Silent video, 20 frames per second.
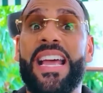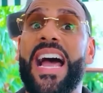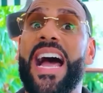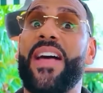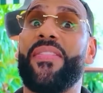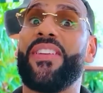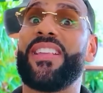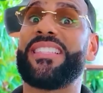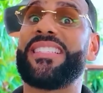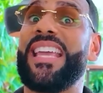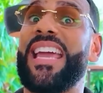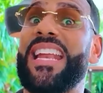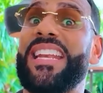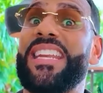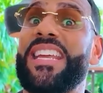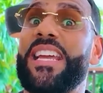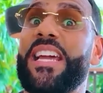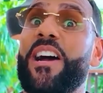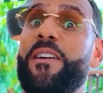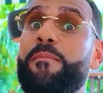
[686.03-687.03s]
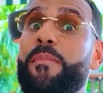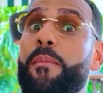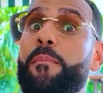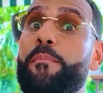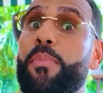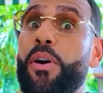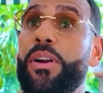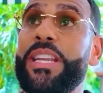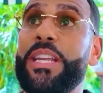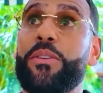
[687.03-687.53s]
and the 10-year government
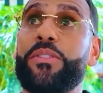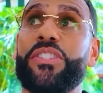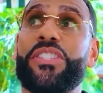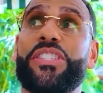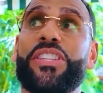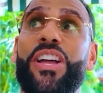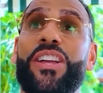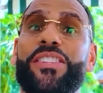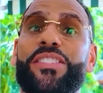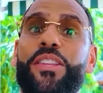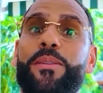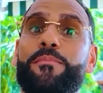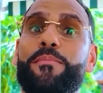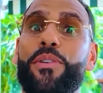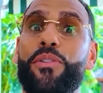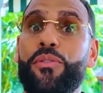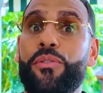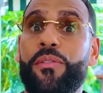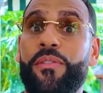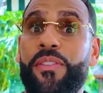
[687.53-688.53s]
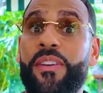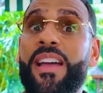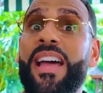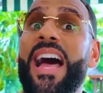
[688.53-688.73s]
bond yield starts to move,